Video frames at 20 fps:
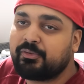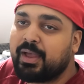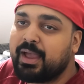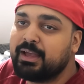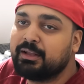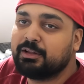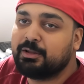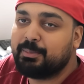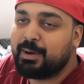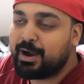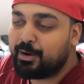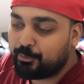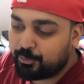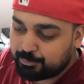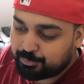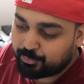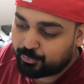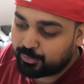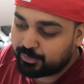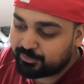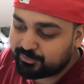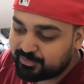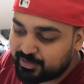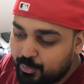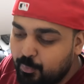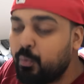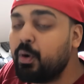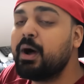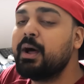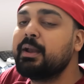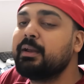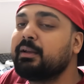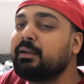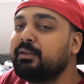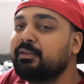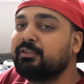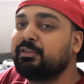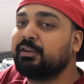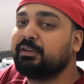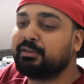of ALMAO reports that one
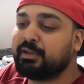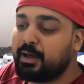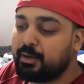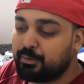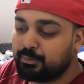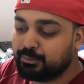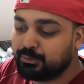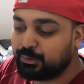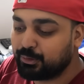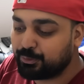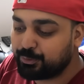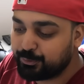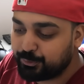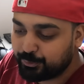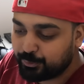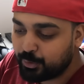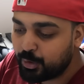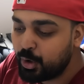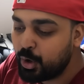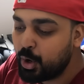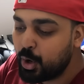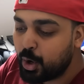can sit down and look through,